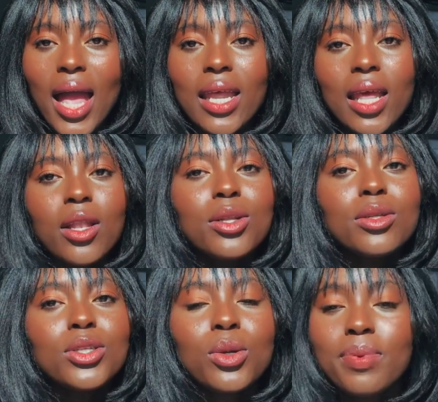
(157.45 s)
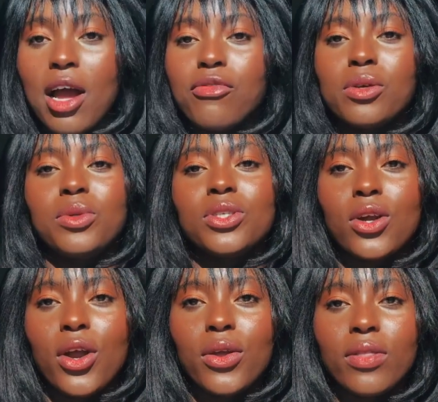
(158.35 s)
any new platform you
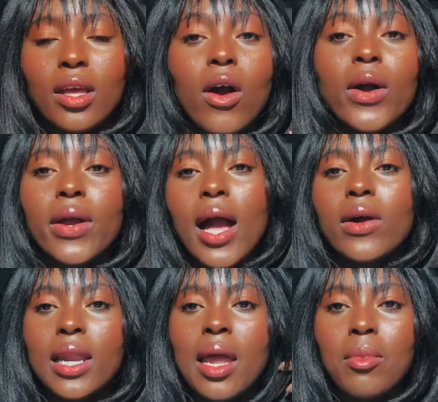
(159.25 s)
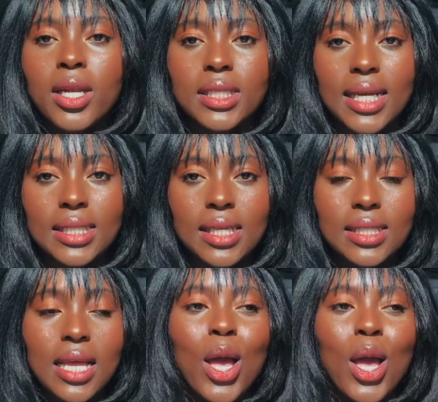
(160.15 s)
start, you think, okay, how can I monetize this?